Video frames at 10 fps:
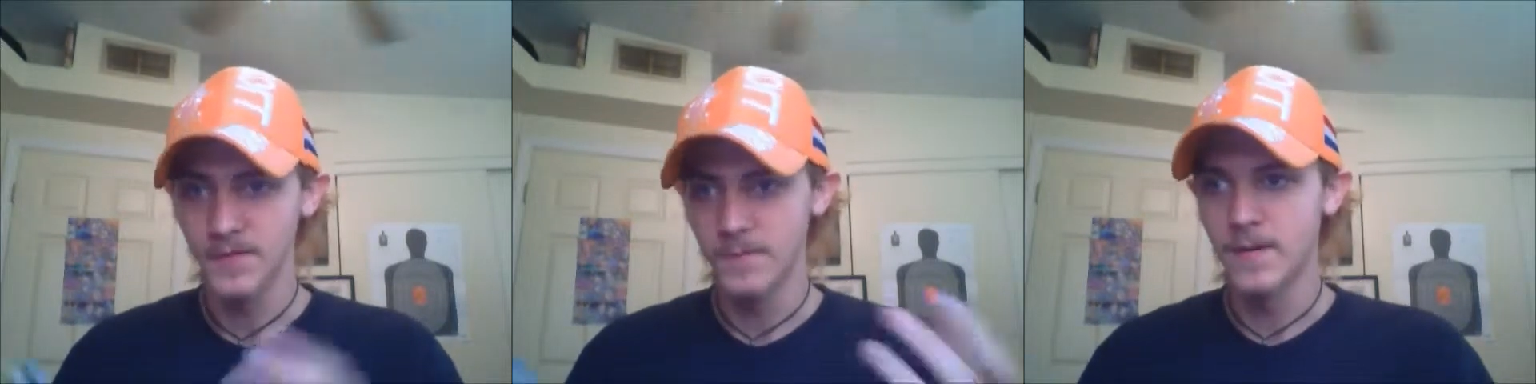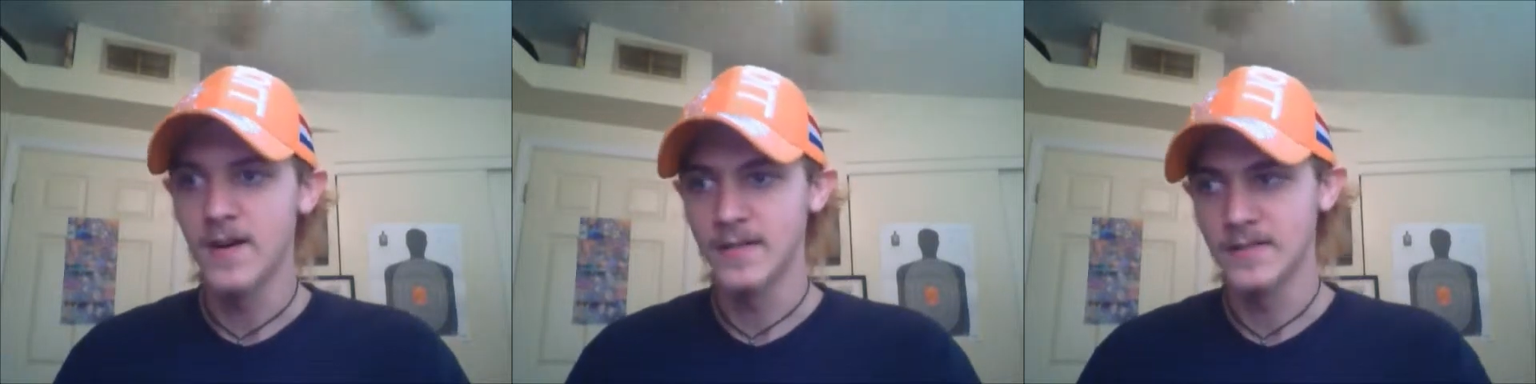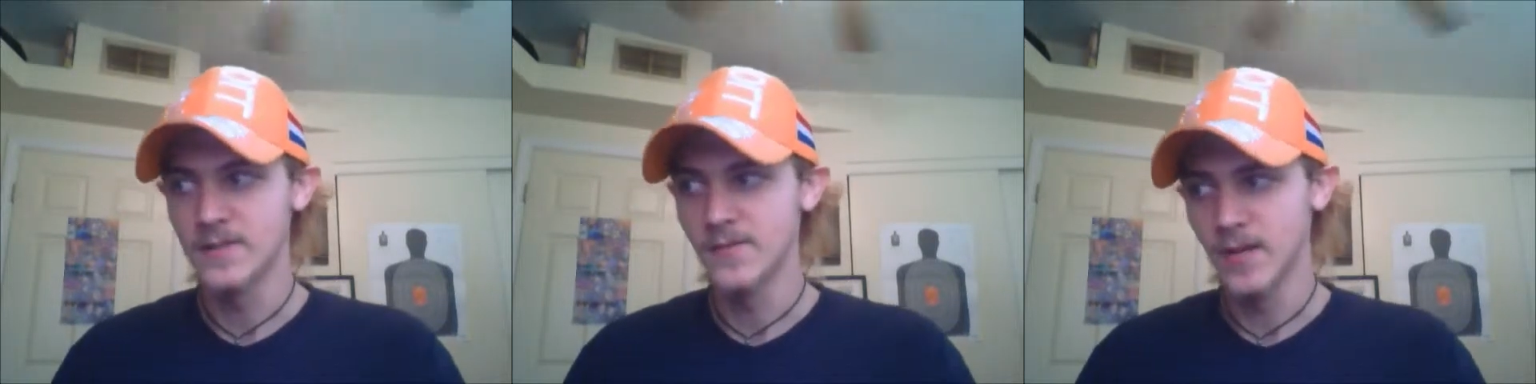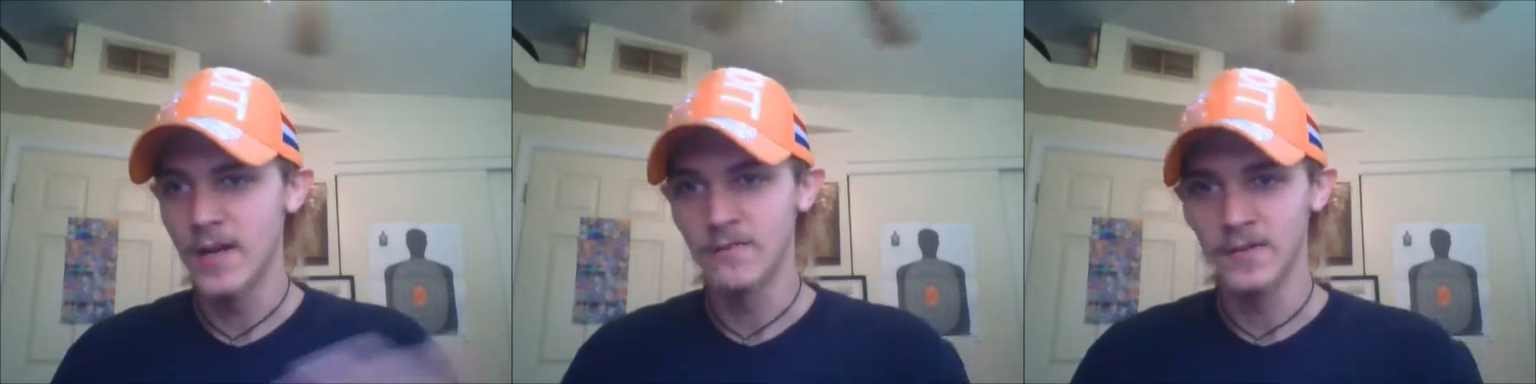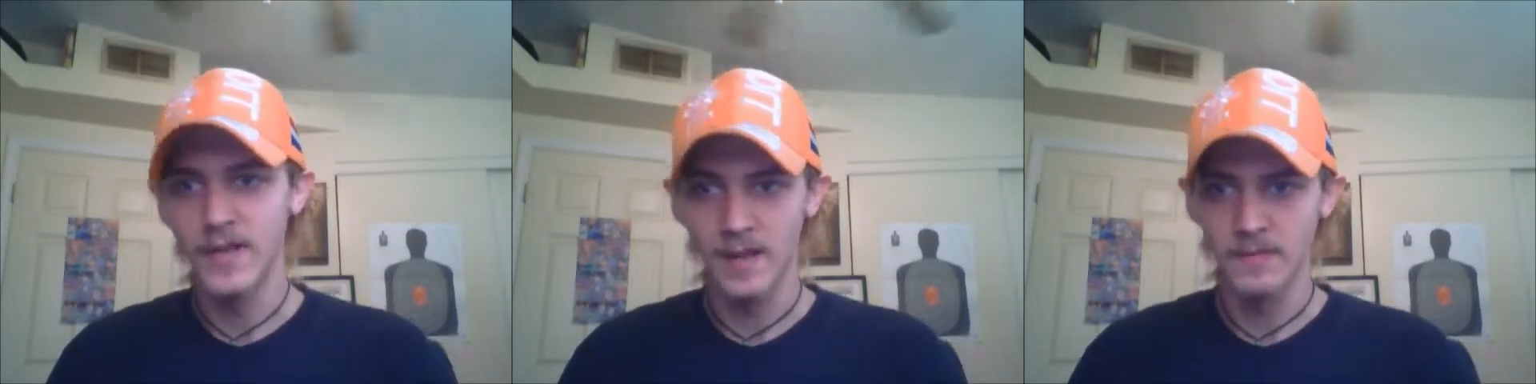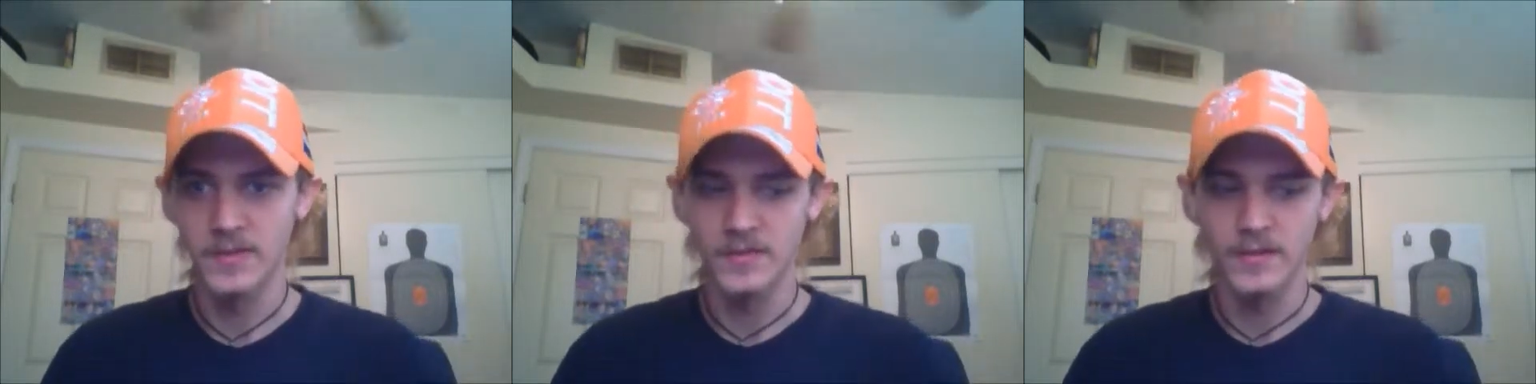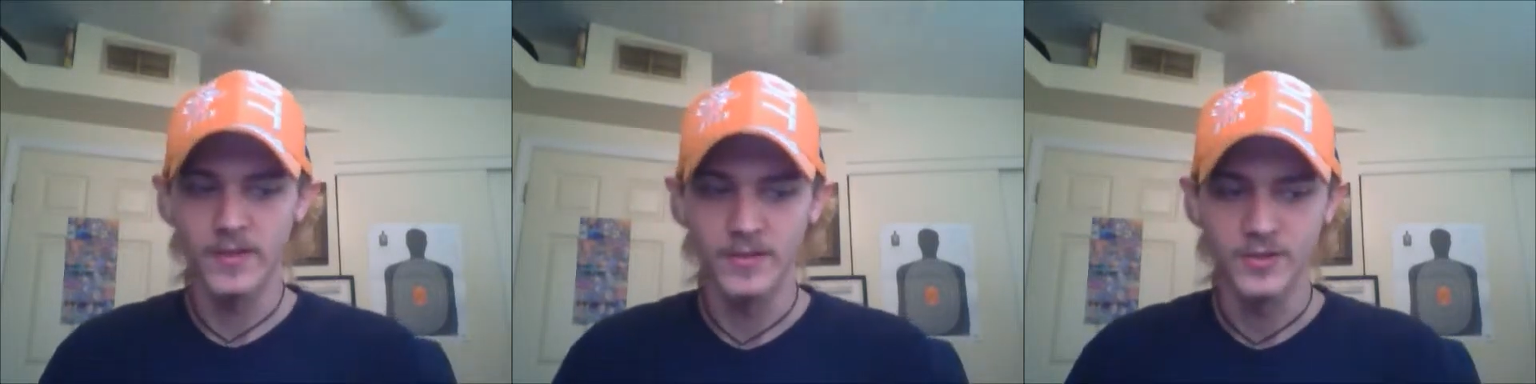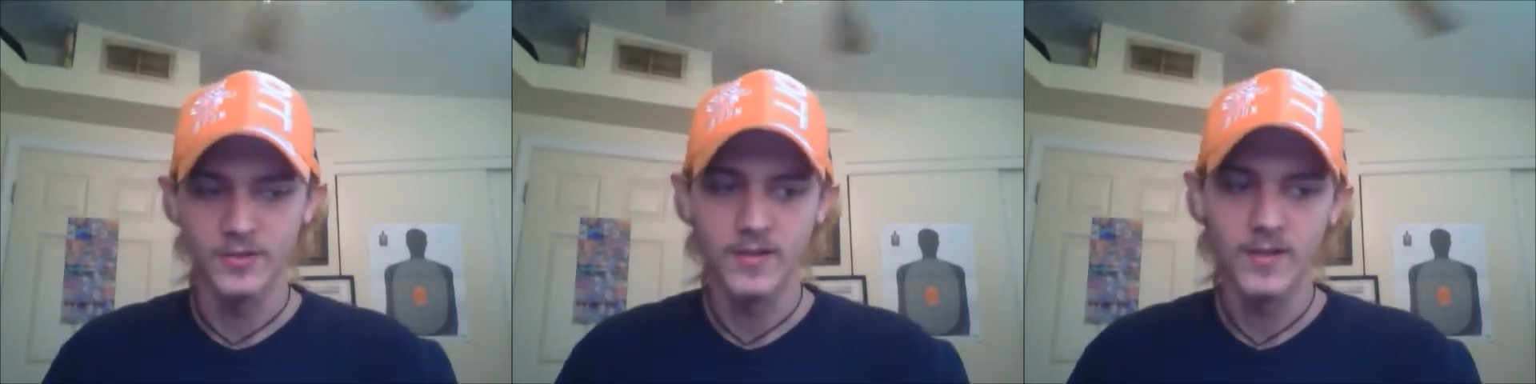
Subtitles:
the boxes for every game in their collection.